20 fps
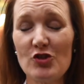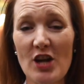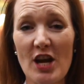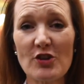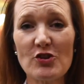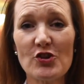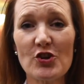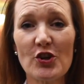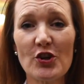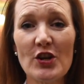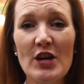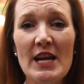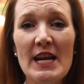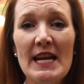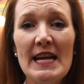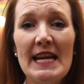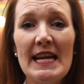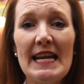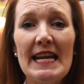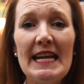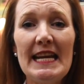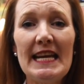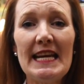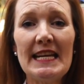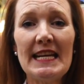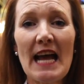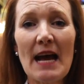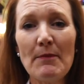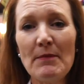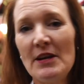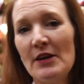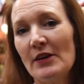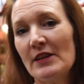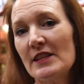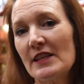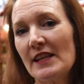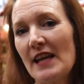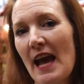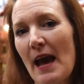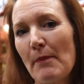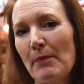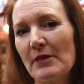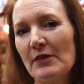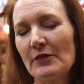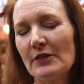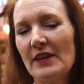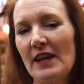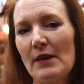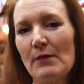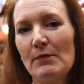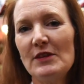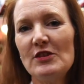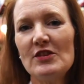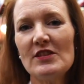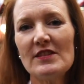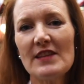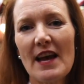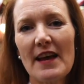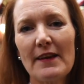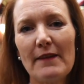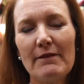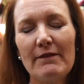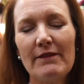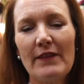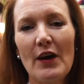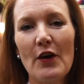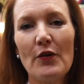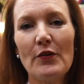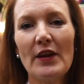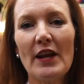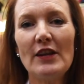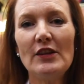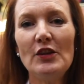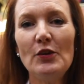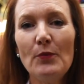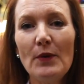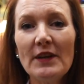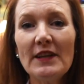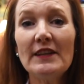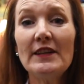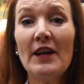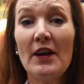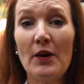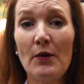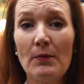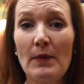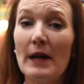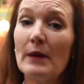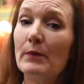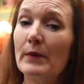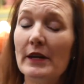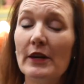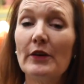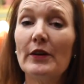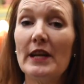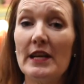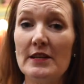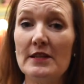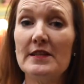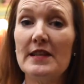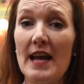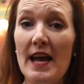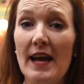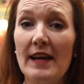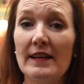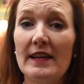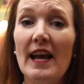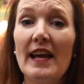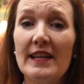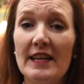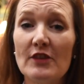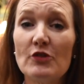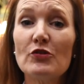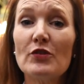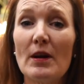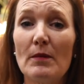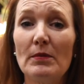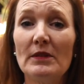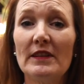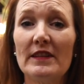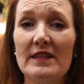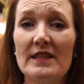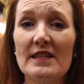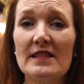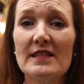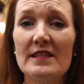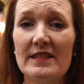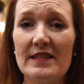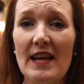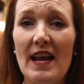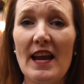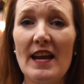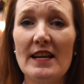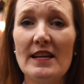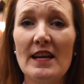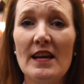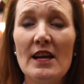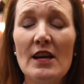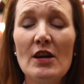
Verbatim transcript: Cheshire, and I'm here at the Capitol Day. We just had a vote, and you want to know why we are in debt and in trouble in this state?